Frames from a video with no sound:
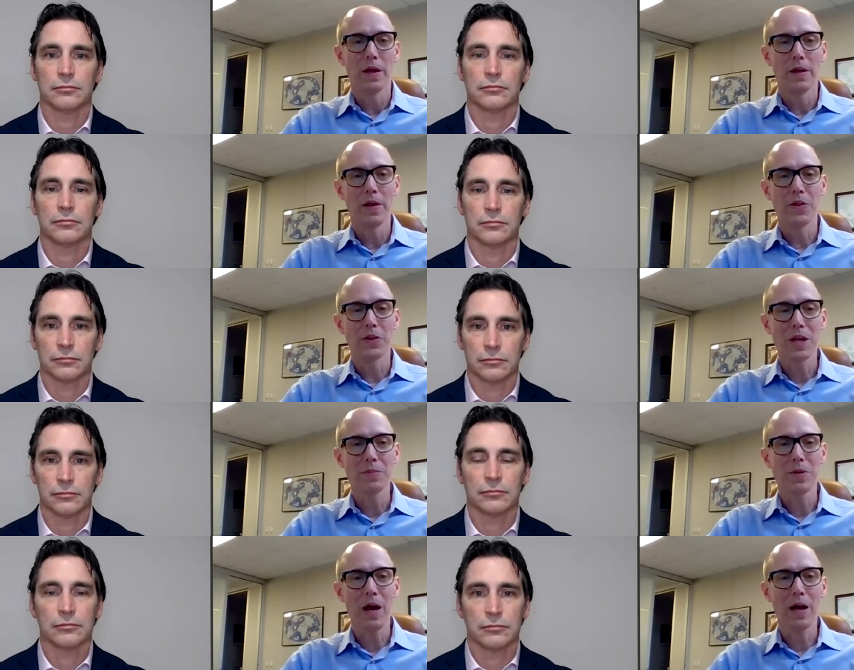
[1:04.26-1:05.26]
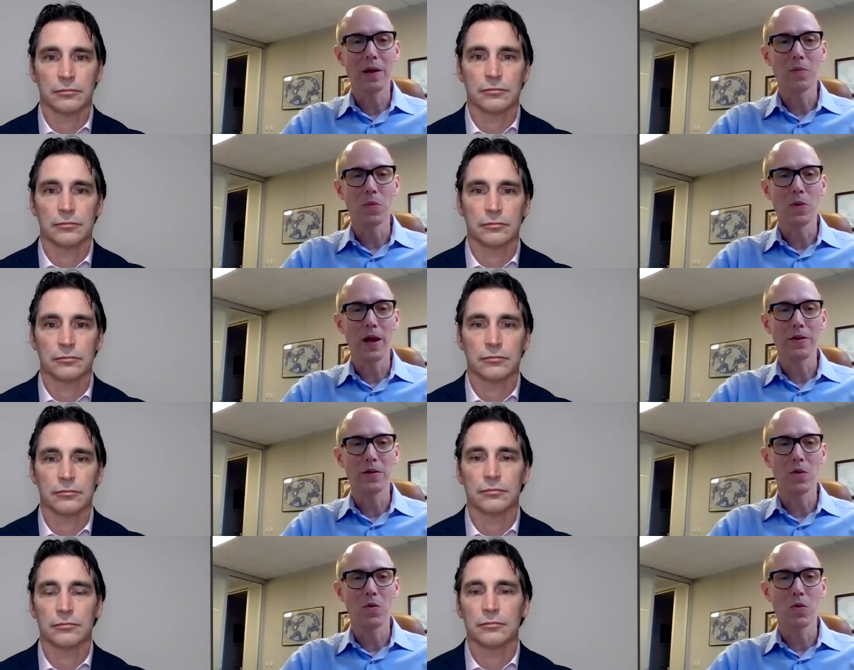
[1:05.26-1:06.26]
Speaker 1: Uh, at the same time, we had
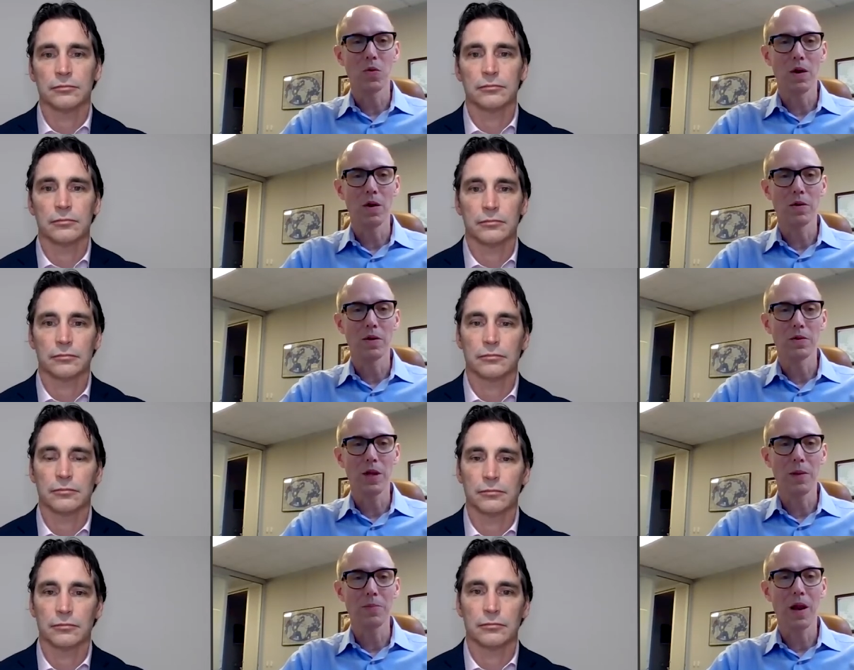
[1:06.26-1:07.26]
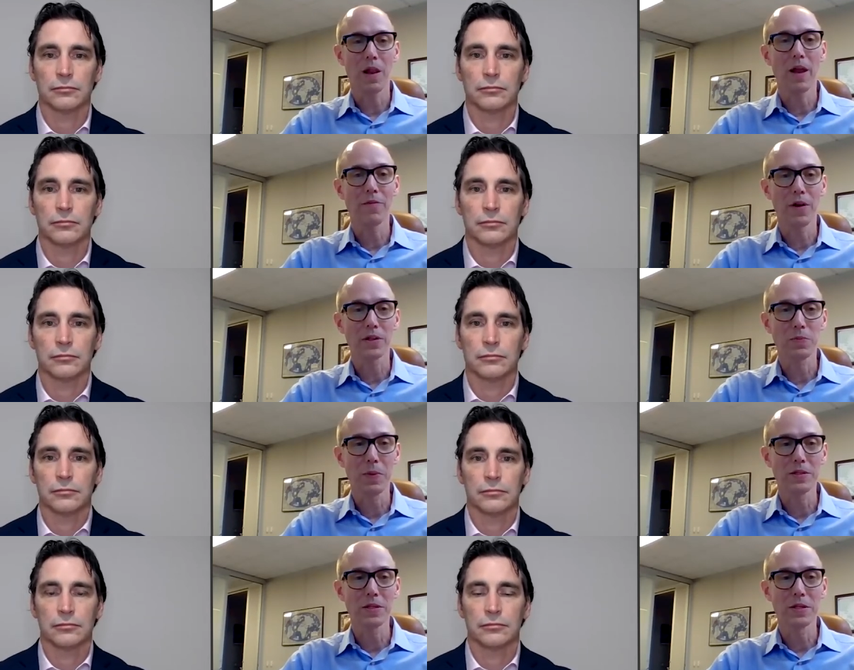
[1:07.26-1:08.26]
to, you know, uh, tamp down a lot of our
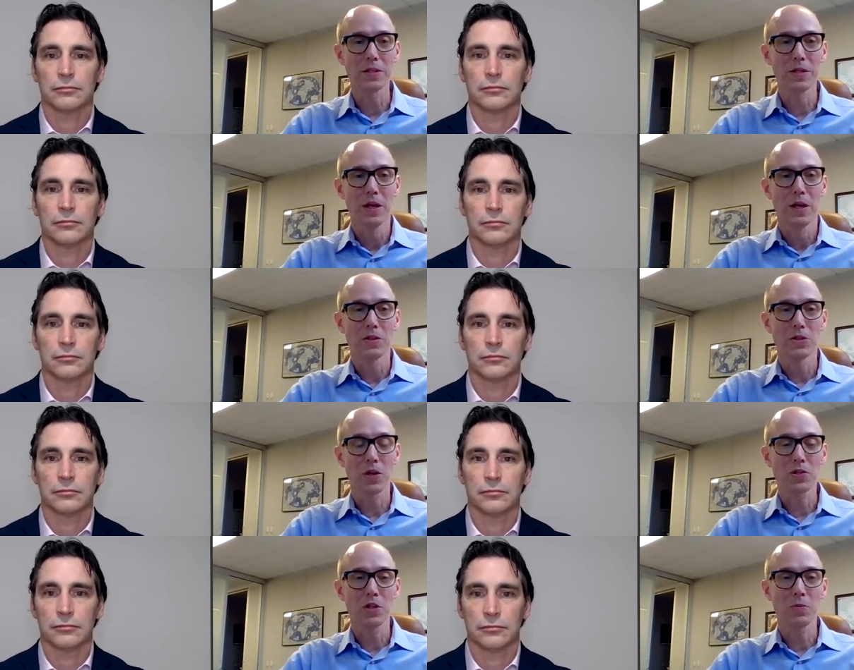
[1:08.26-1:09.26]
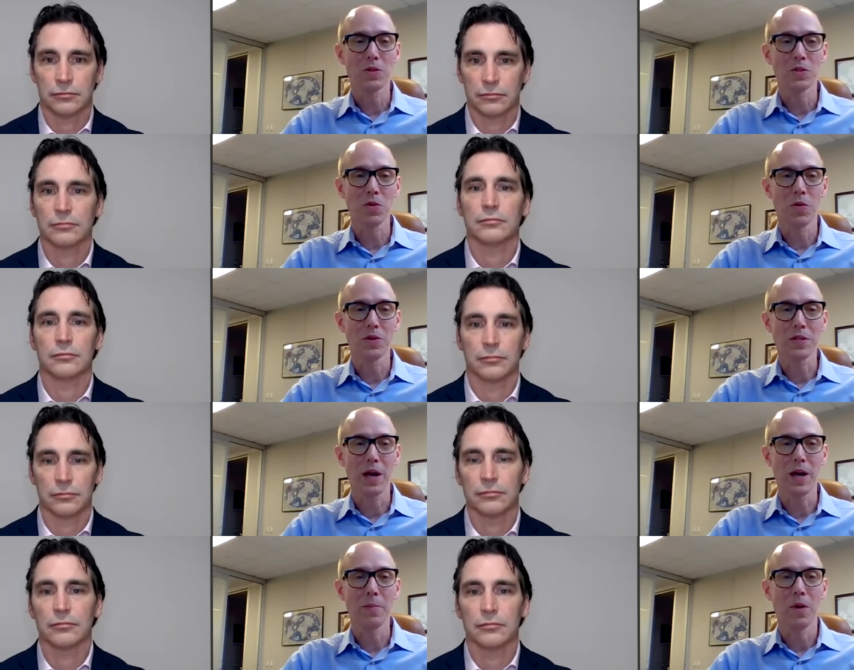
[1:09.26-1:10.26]
expenses, discretionary expenses during this
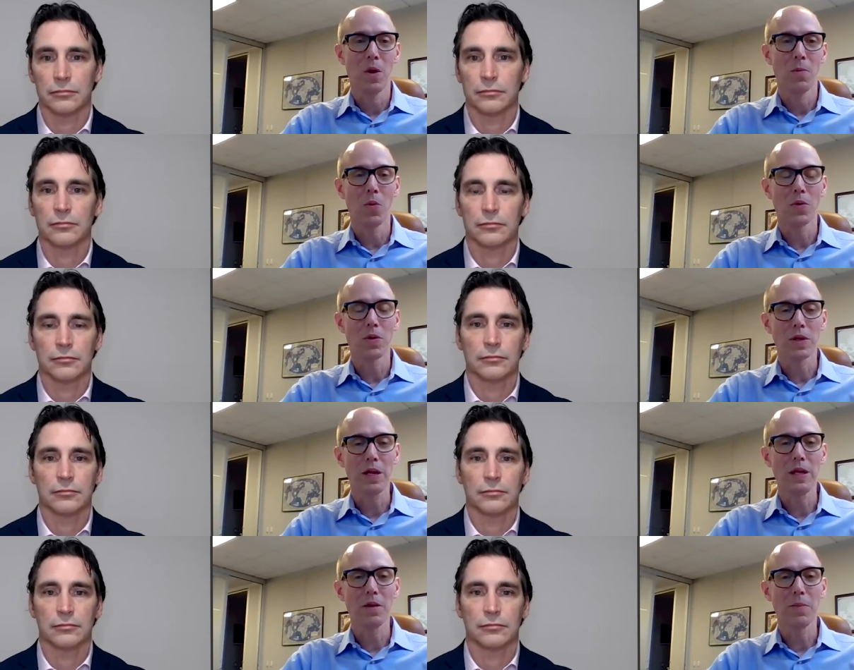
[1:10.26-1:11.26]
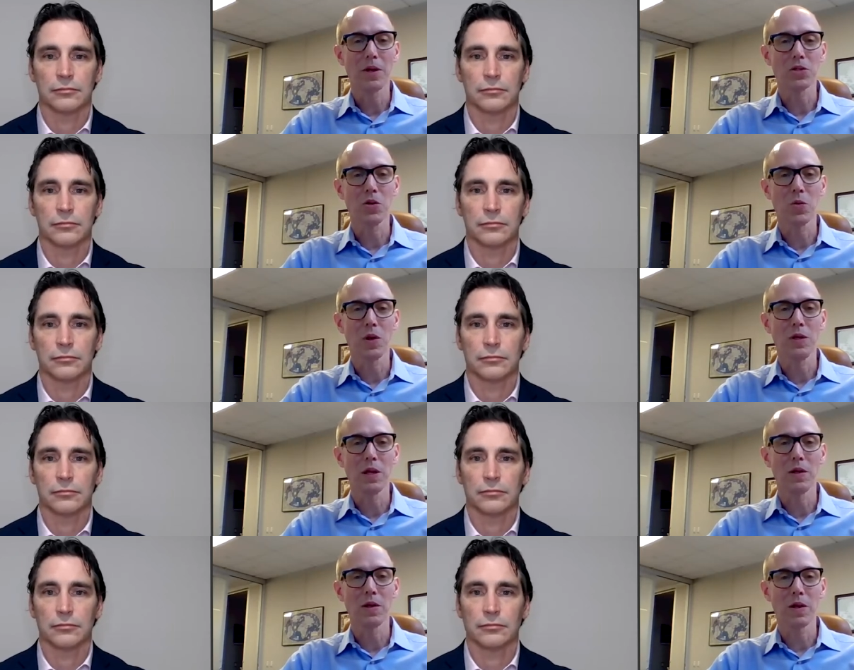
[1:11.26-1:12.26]
time, but we were keen to make sure we
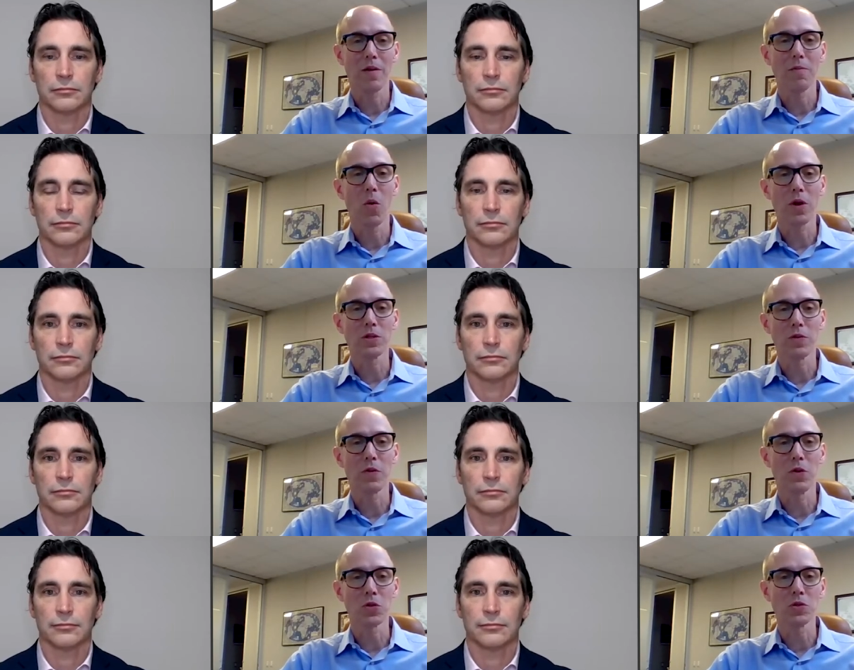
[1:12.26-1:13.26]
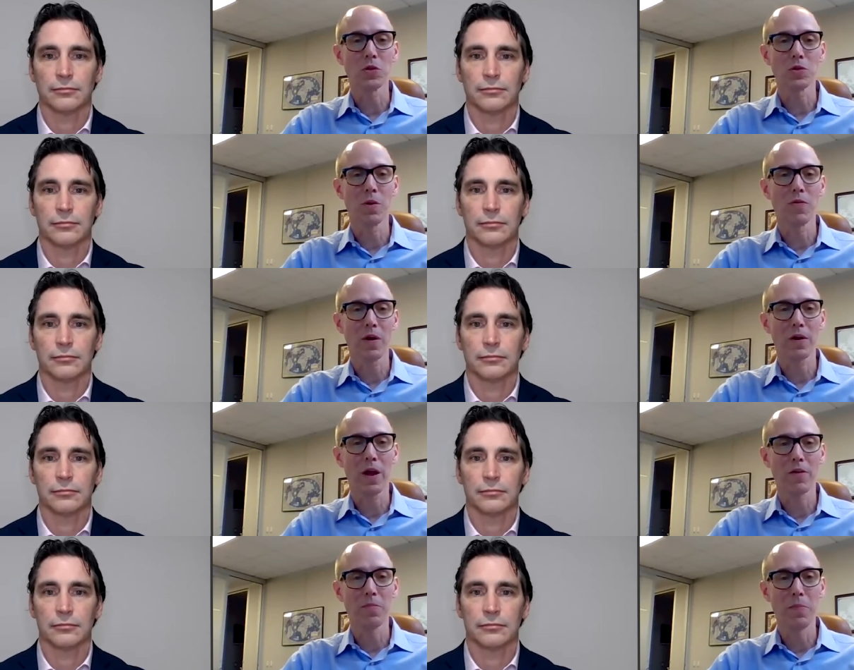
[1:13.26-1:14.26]
didn't kind of mortgage the future. So some of our
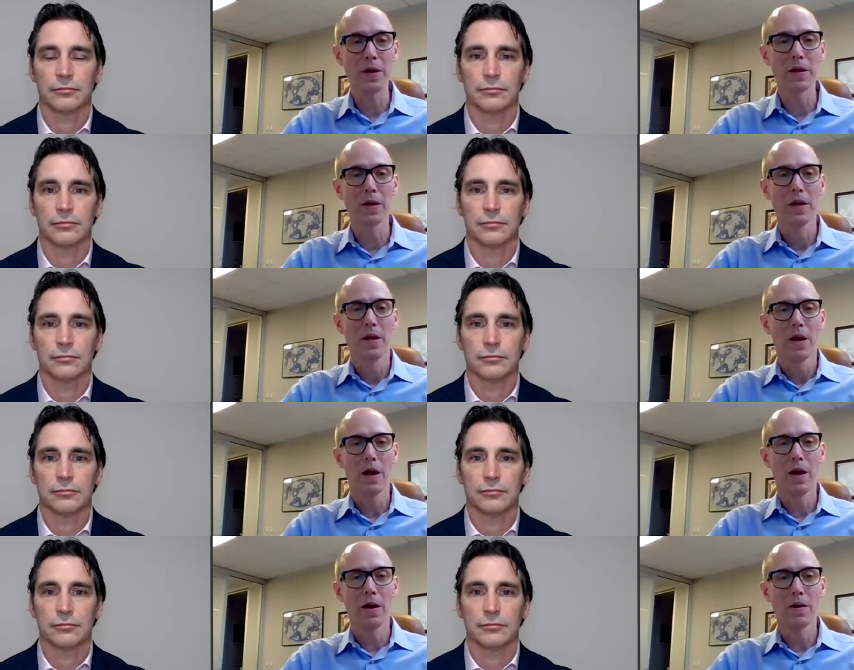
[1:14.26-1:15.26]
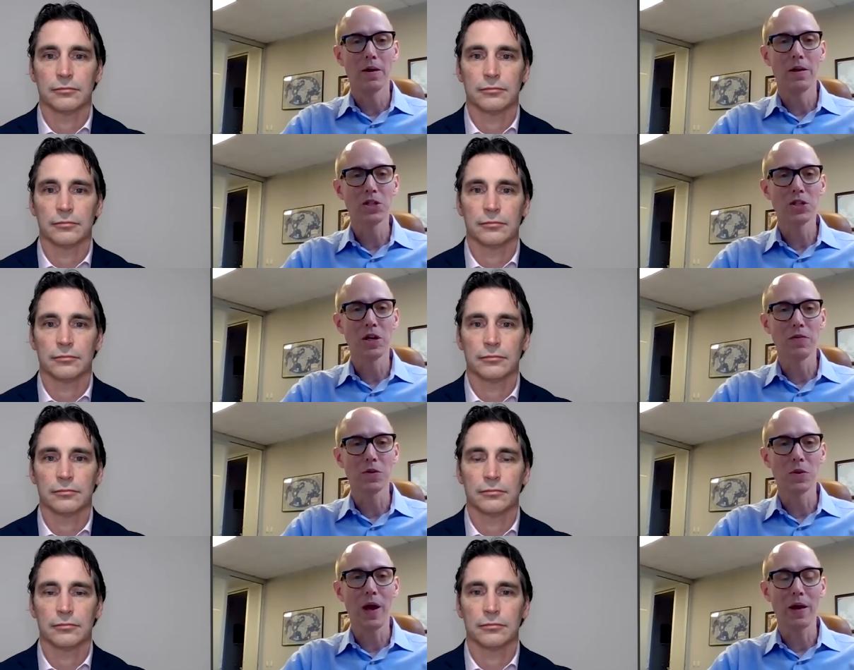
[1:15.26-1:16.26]
kind of big uh,
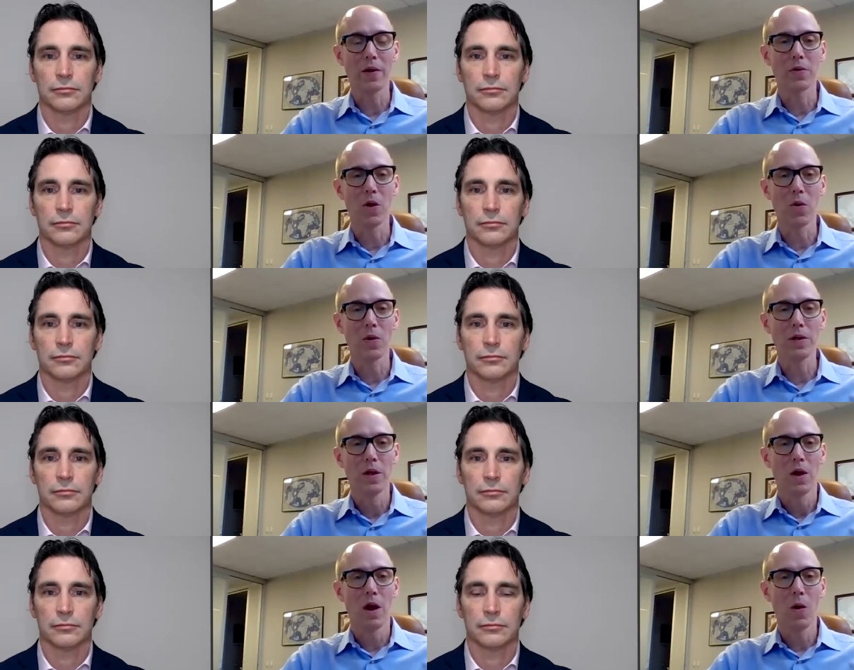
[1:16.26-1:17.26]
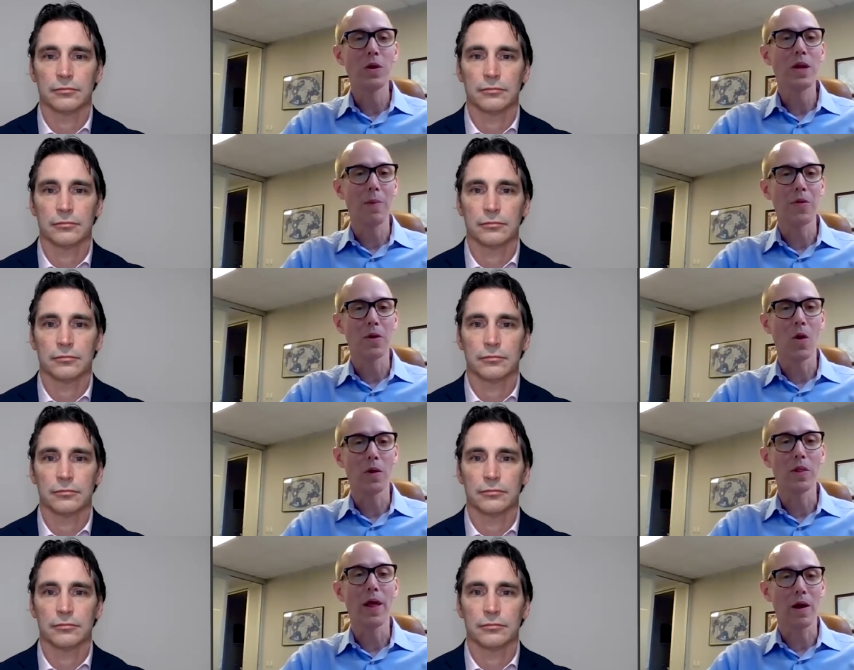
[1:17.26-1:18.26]
initiatives that we had undergoing, uh, we kept them
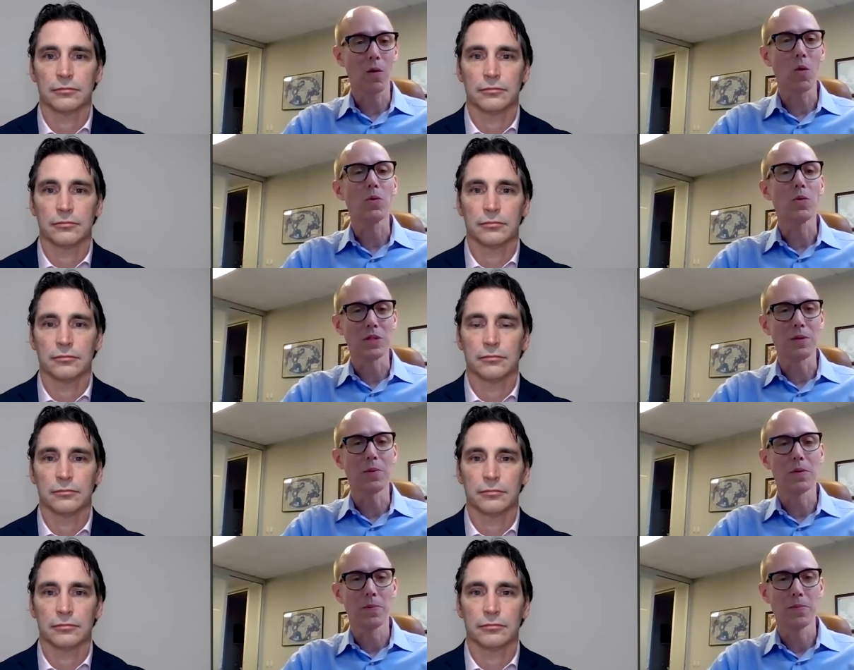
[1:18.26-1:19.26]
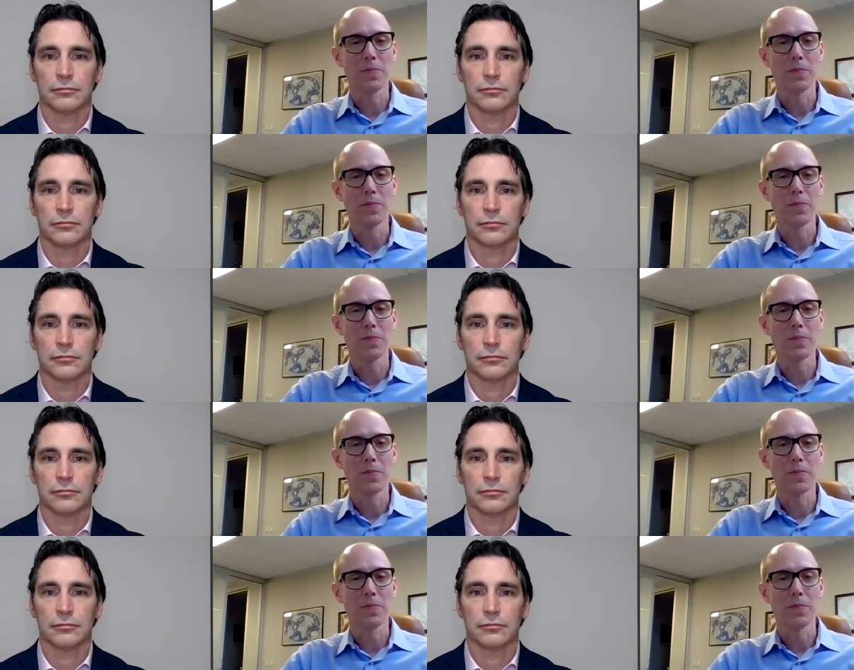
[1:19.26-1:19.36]
going, like our work with Sabre.